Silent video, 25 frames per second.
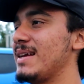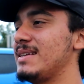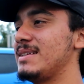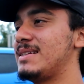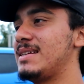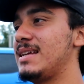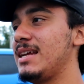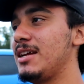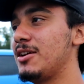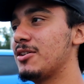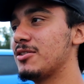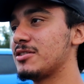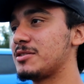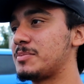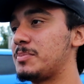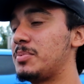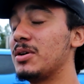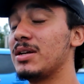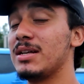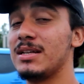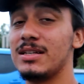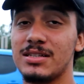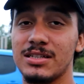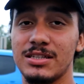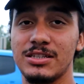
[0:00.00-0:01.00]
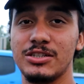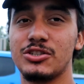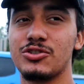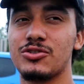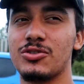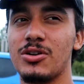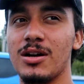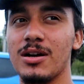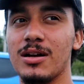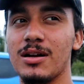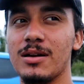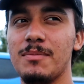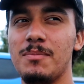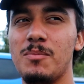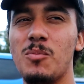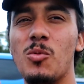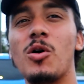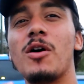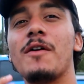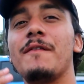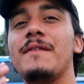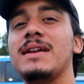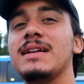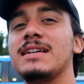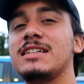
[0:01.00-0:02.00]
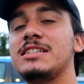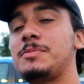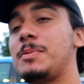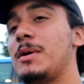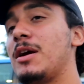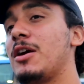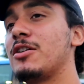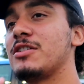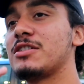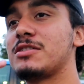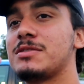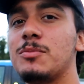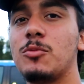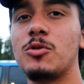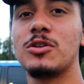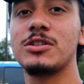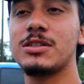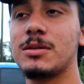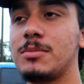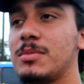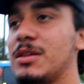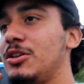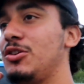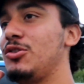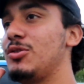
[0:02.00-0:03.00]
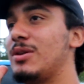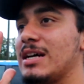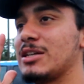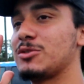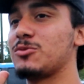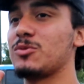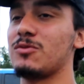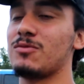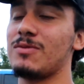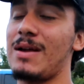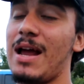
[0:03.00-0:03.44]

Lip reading: and tears put into this truck more of an experience, more something you guys would